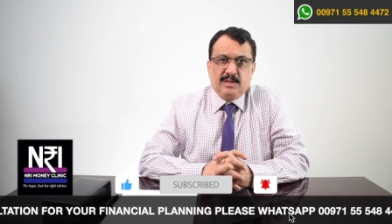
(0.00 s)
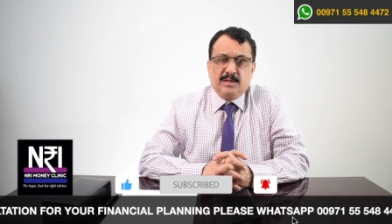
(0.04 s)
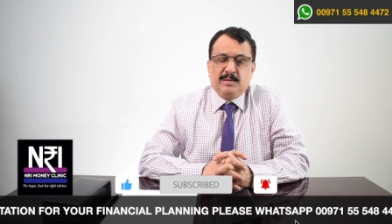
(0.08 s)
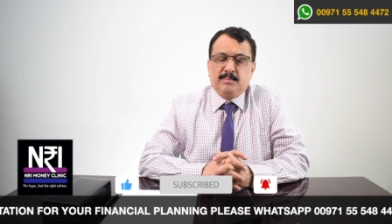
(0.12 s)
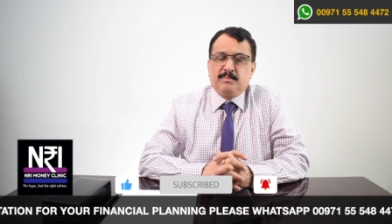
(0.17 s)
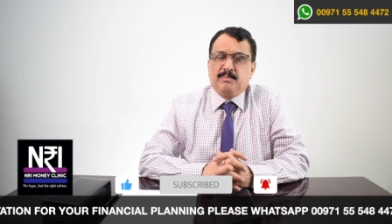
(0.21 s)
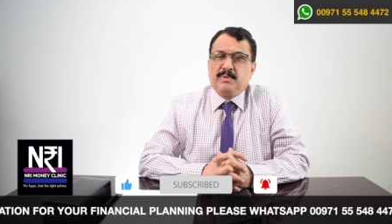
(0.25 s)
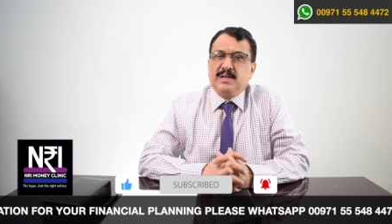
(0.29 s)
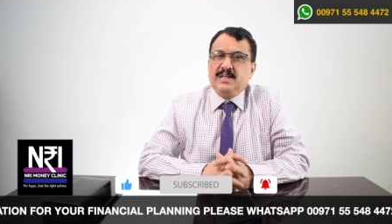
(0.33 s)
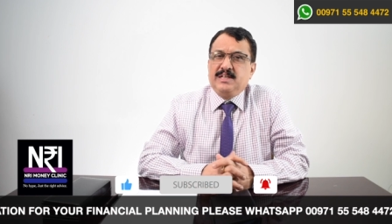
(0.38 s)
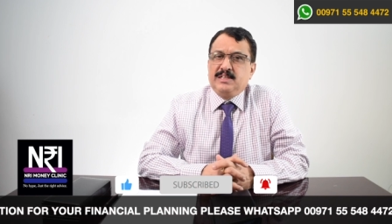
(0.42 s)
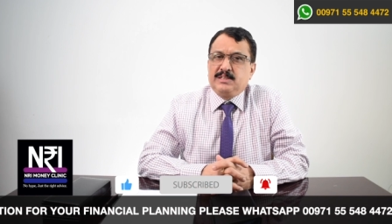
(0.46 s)

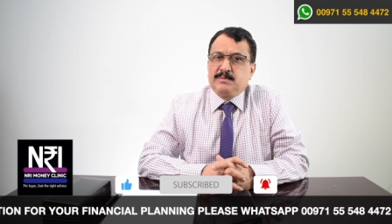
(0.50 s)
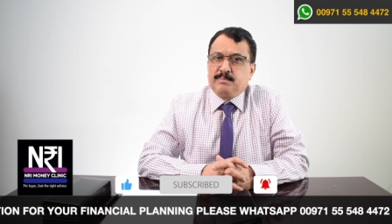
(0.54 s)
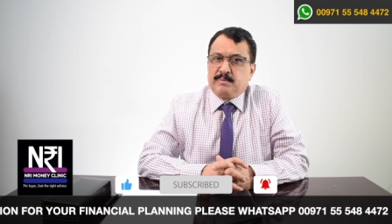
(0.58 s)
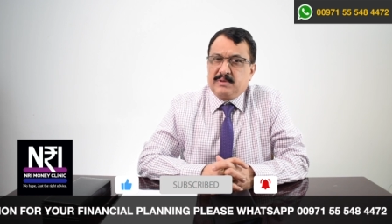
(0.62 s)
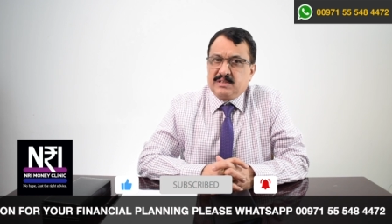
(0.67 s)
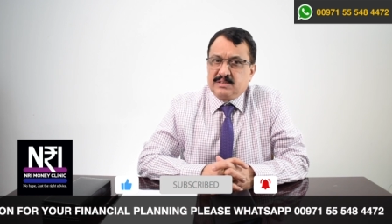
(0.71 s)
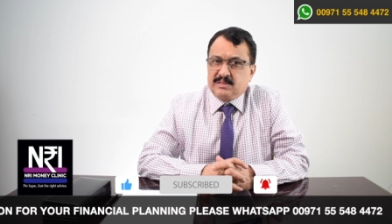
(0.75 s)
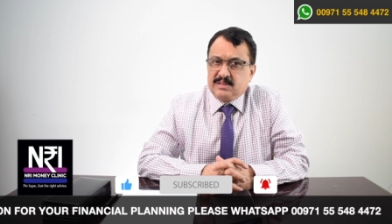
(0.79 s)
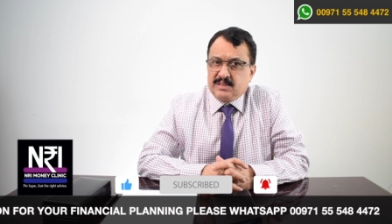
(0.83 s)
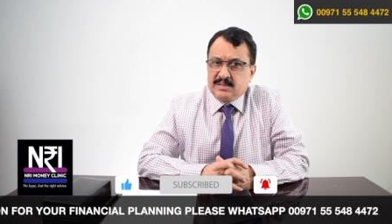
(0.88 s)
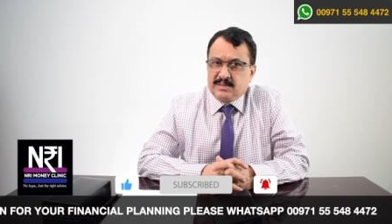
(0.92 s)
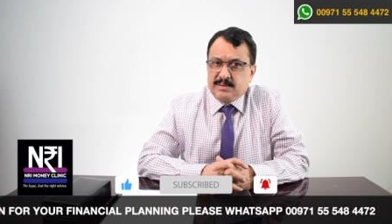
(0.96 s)
please press
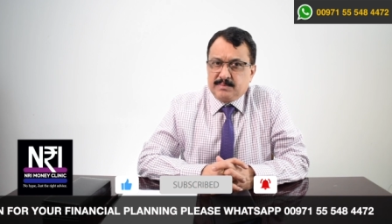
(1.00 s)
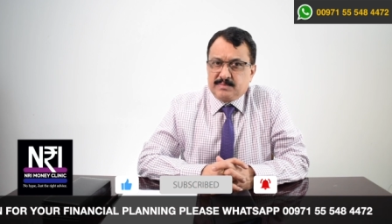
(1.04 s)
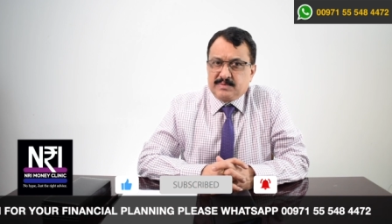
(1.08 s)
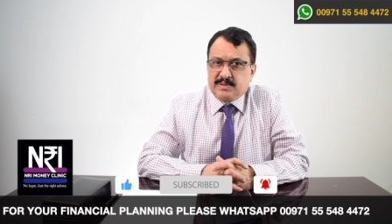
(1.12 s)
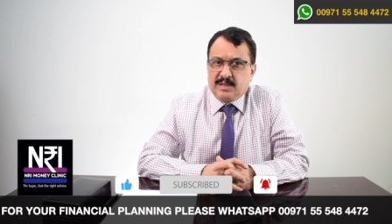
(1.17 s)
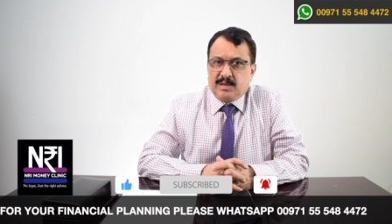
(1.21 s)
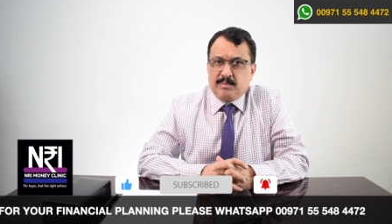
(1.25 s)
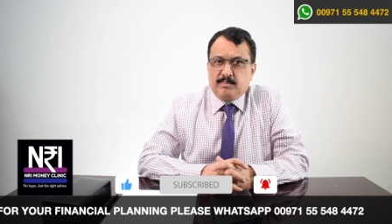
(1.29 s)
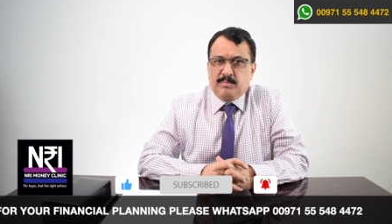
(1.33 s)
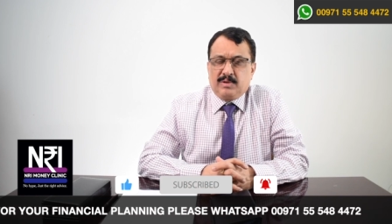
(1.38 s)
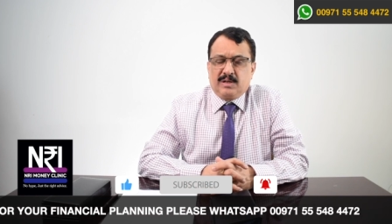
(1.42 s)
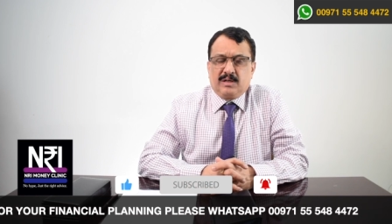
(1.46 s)
the
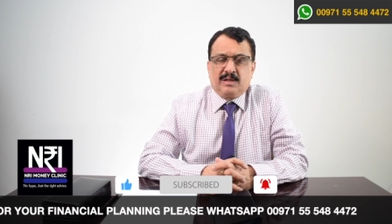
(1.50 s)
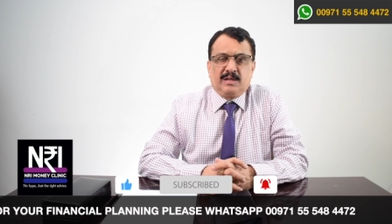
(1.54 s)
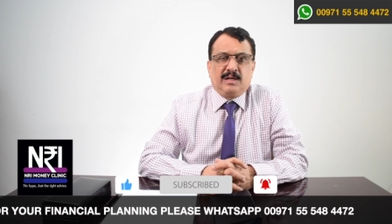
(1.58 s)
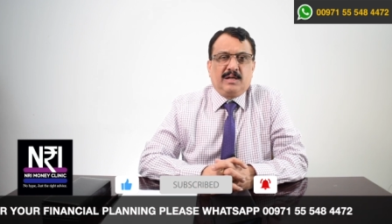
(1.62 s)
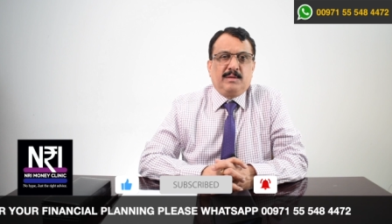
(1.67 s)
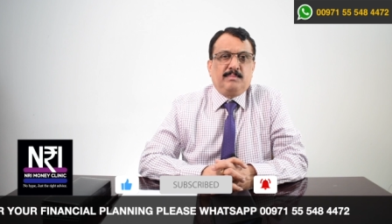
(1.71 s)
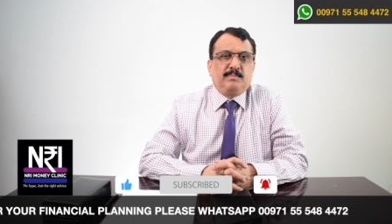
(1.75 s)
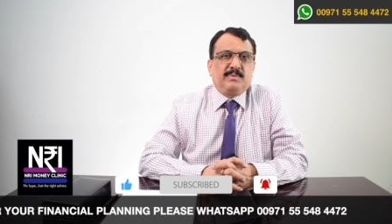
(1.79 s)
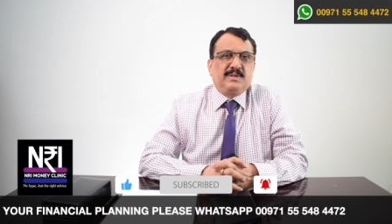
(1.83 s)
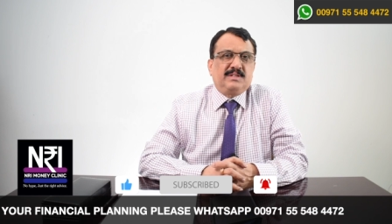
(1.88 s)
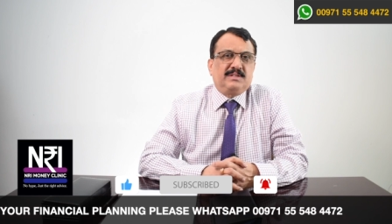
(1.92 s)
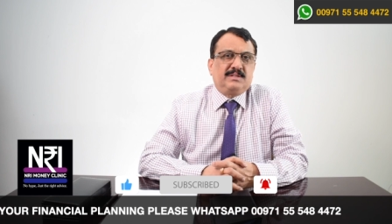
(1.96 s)
subscribe button and
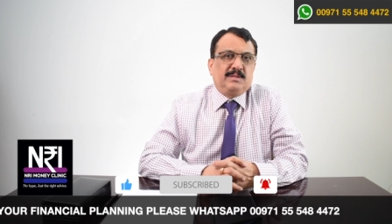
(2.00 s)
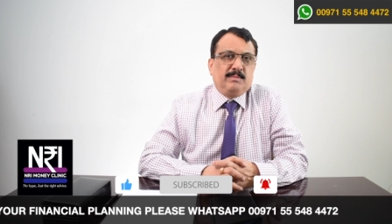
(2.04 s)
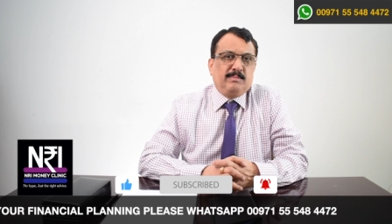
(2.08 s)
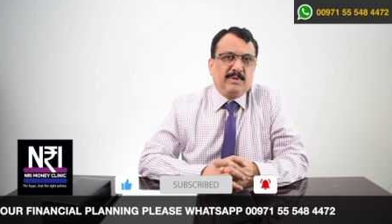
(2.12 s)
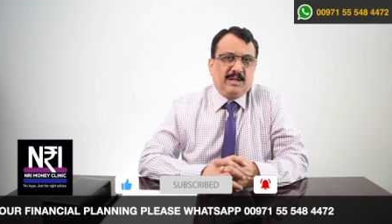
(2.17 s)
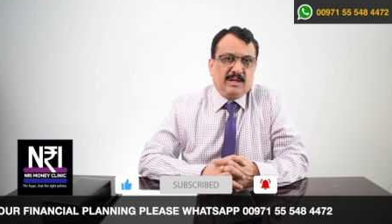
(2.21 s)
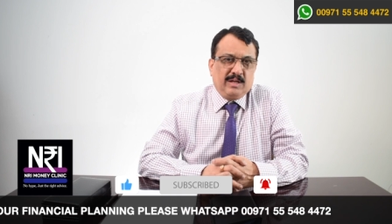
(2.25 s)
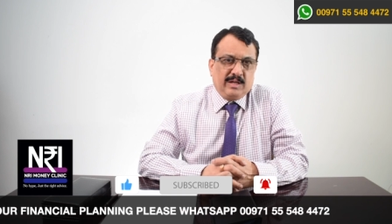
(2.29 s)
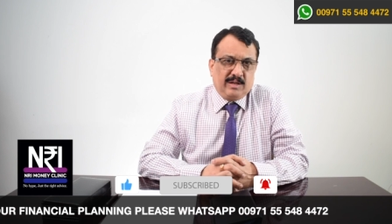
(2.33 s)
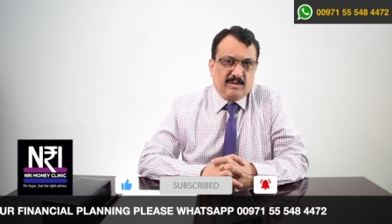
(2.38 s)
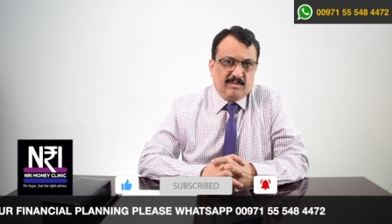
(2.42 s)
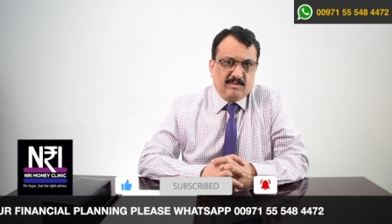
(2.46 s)
press the bell
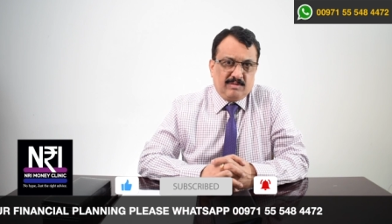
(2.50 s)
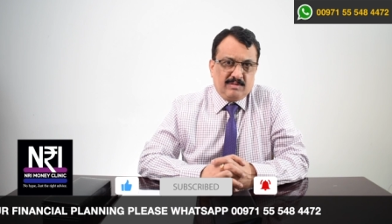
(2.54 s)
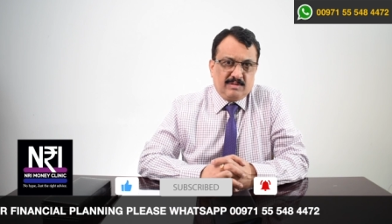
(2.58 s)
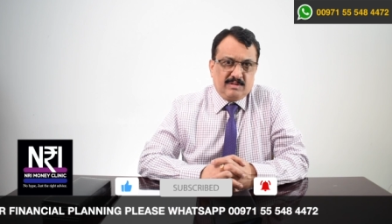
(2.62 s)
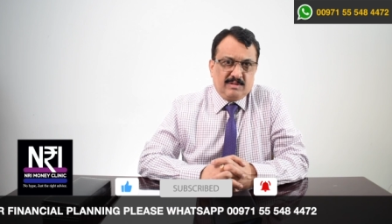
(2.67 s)
icon.